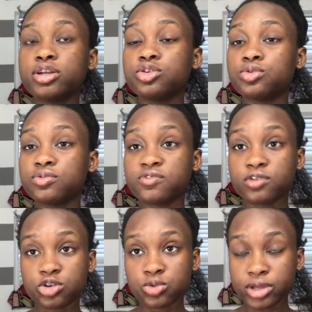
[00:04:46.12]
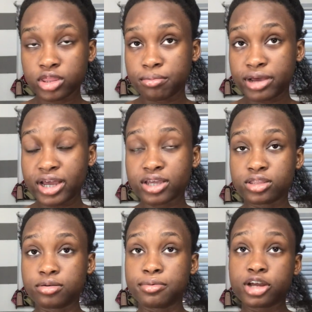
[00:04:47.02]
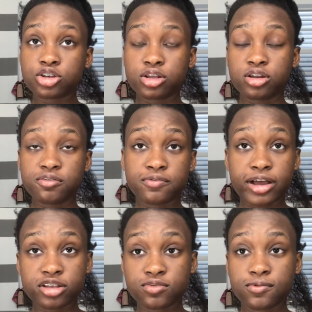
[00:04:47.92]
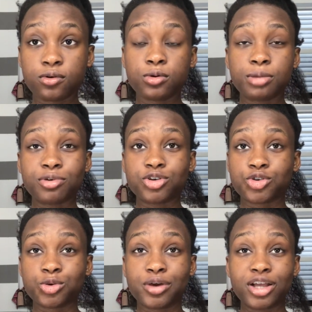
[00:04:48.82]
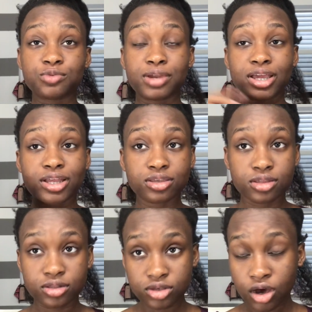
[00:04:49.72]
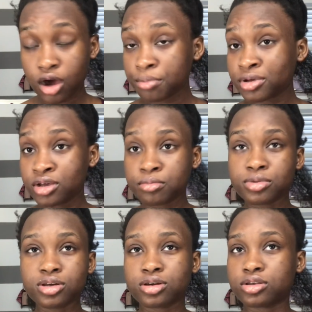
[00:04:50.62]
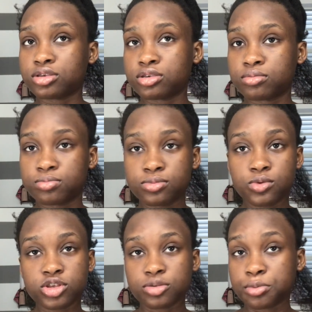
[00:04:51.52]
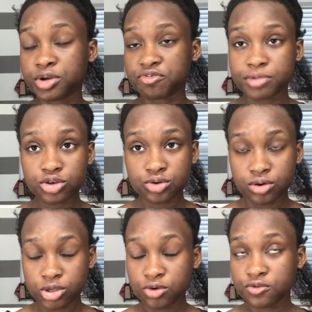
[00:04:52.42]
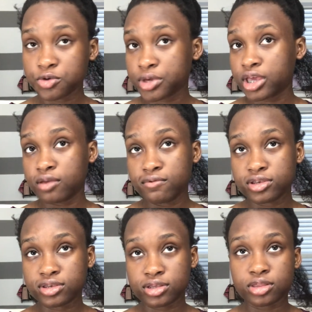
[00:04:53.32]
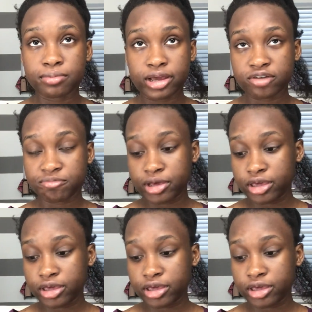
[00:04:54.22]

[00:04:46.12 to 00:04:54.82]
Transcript: and do the first 3 in the back, and then I'm actually gonna fast forward. I'm gonna show you guys when I get to the top, because what's the point of me showing you if you can't even see the back of my